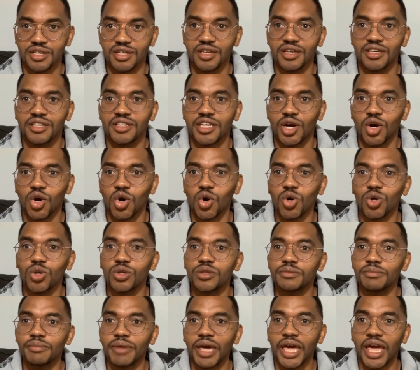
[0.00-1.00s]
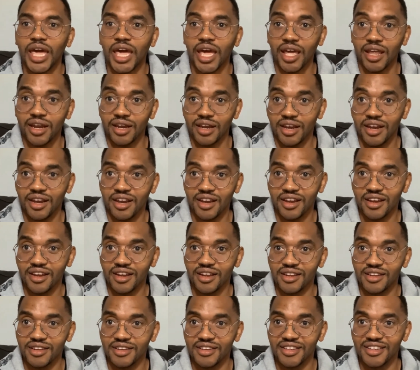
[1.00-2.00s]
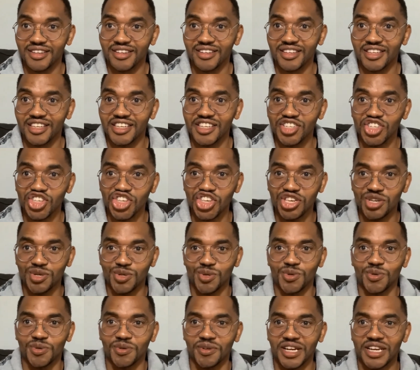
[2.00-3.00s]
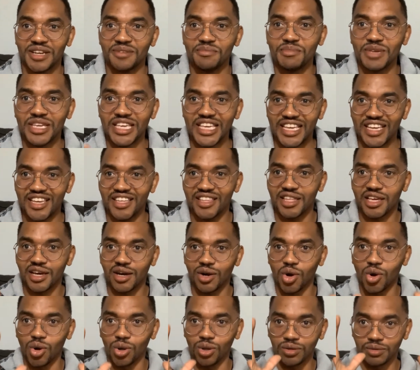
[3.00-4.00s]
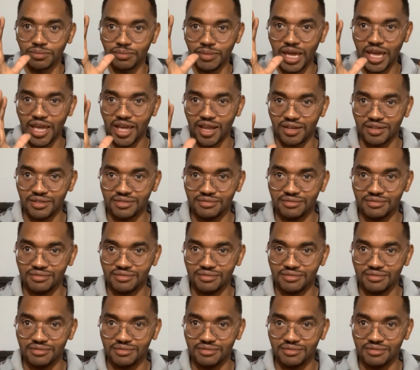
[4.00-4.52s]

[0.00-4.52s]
The old man in you and me, the old man